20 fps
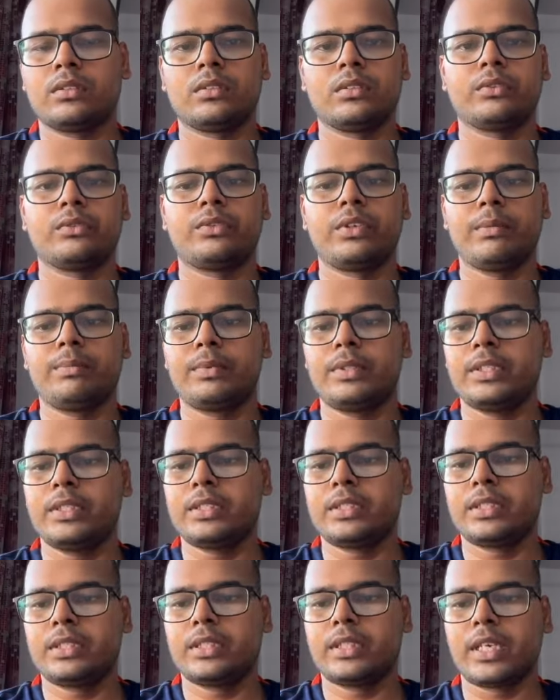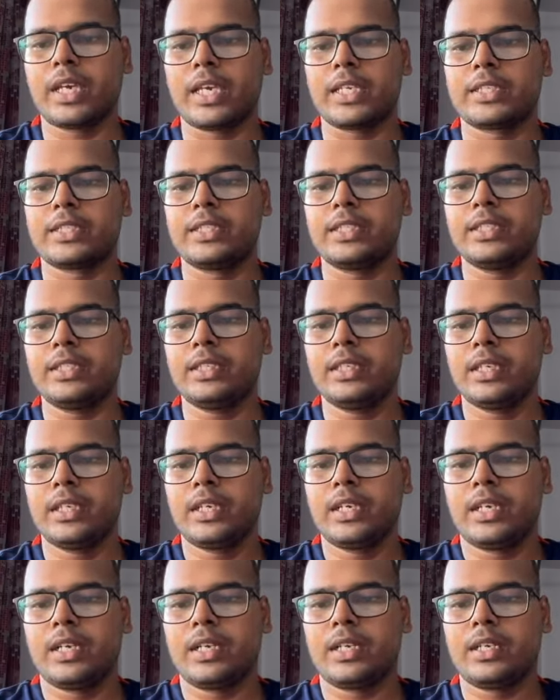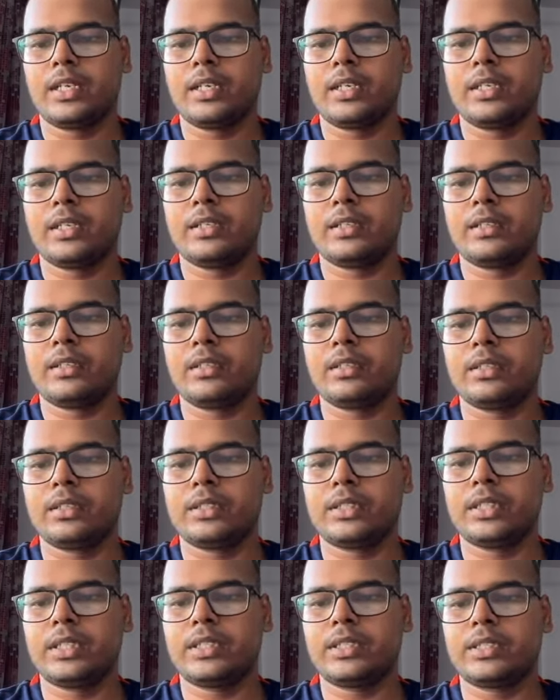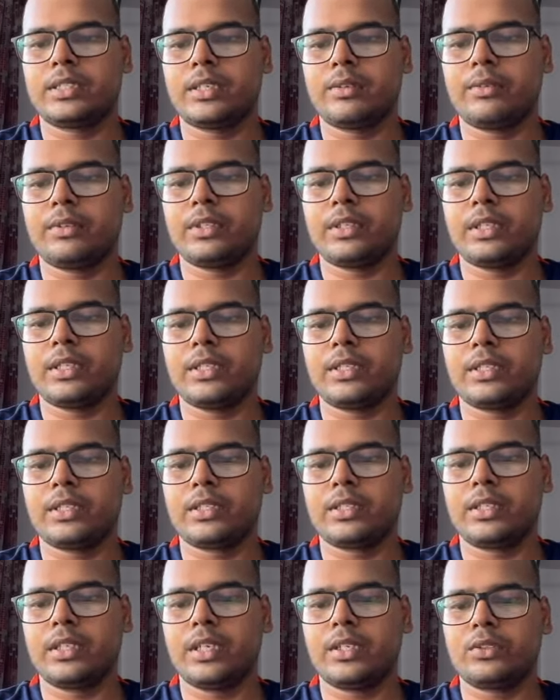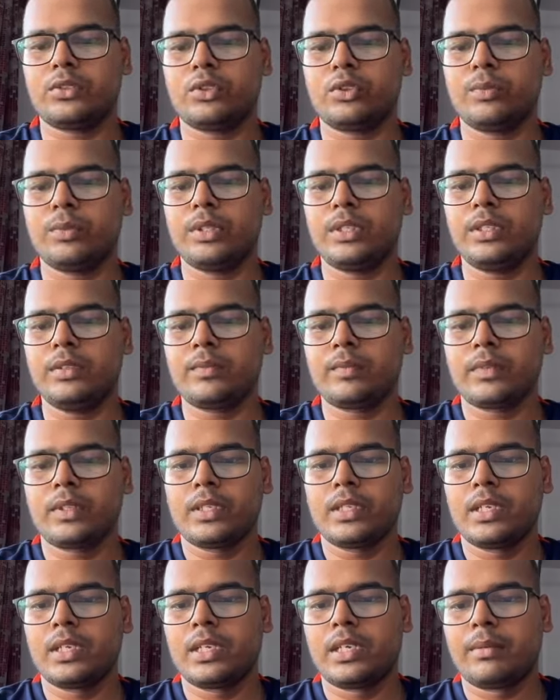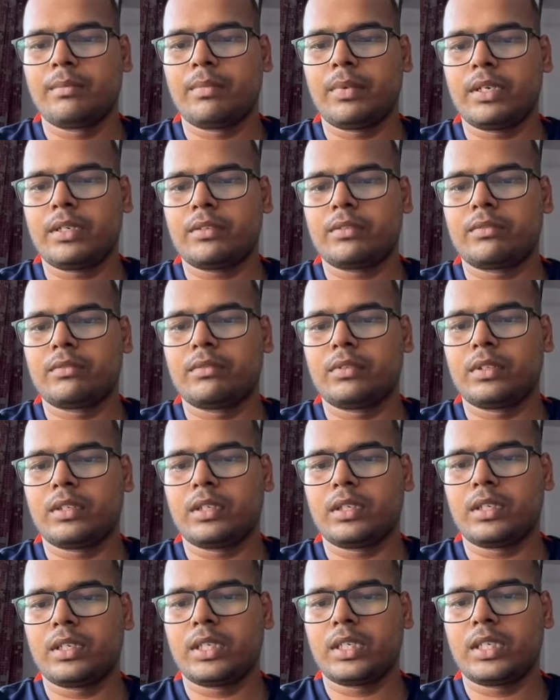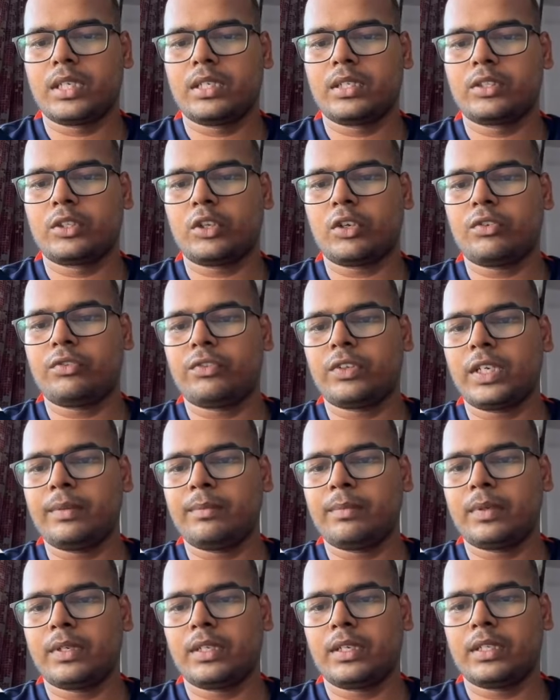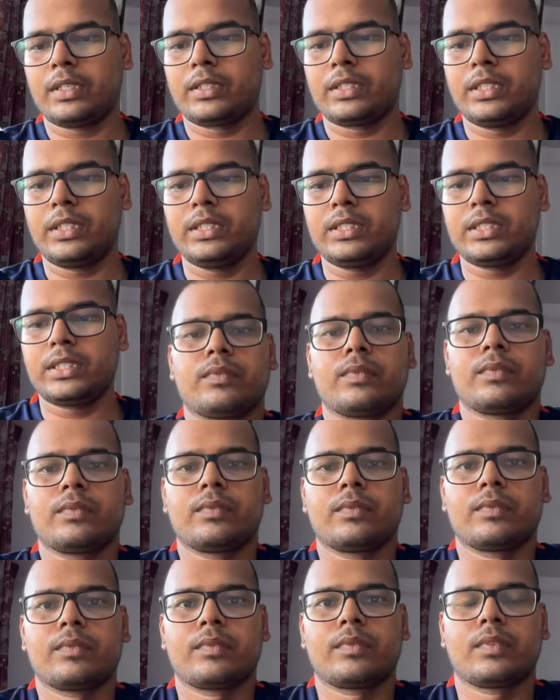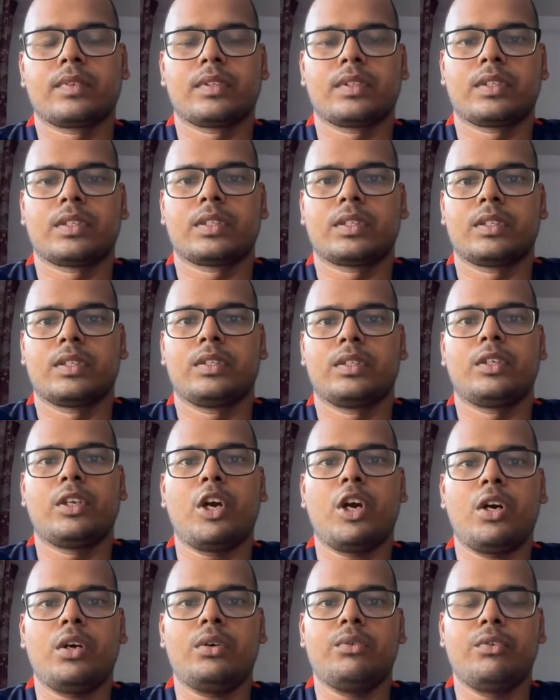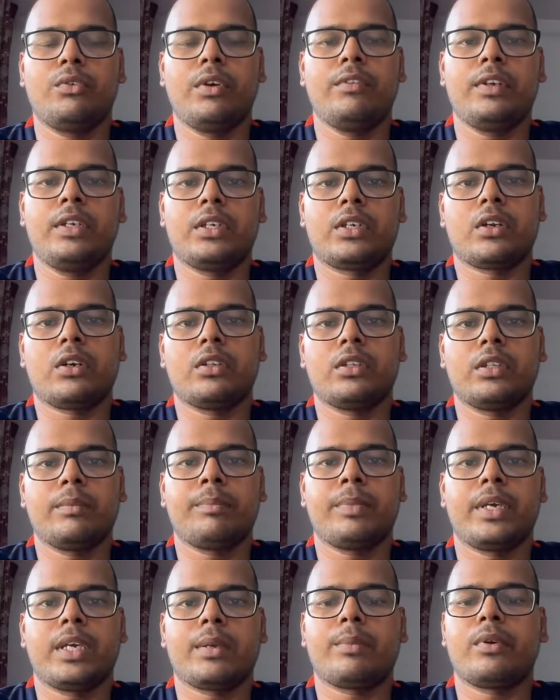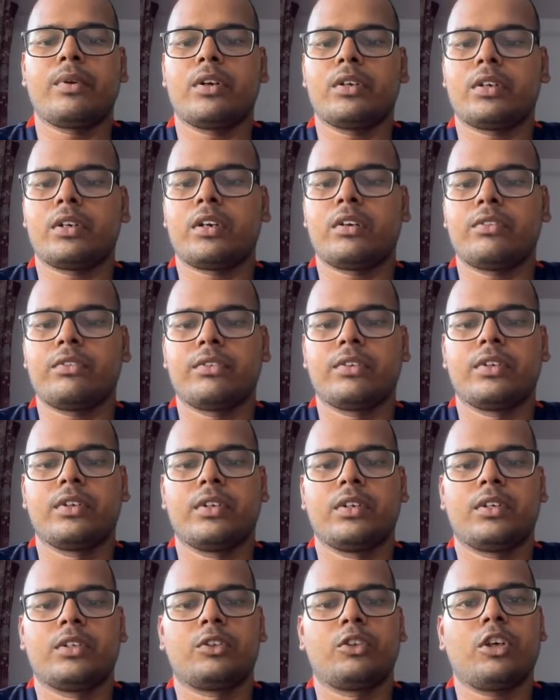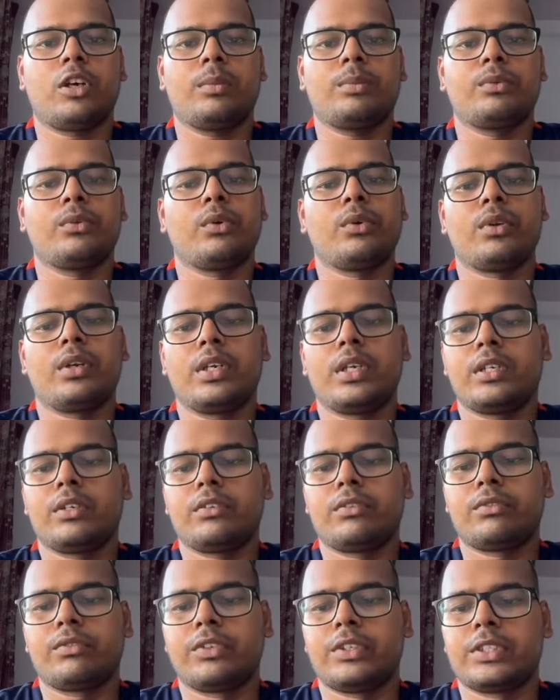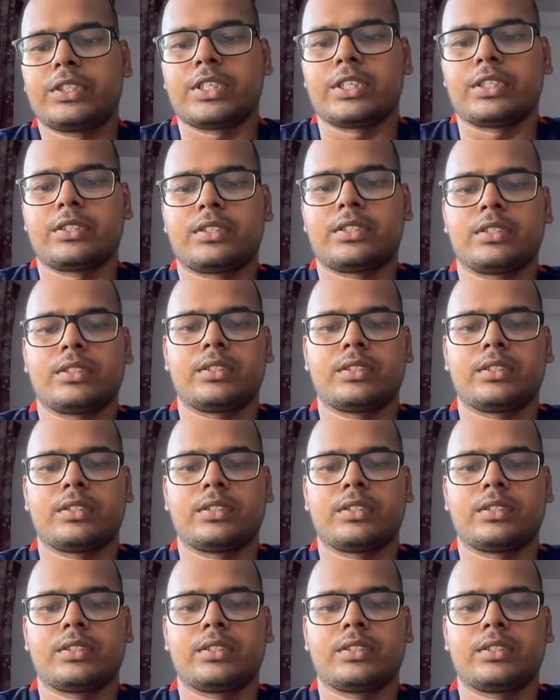fifth is SD, and sixth, seventh, eighth. There are so many, but top 5 are these. Now we will draw the pair plot of top correlated features.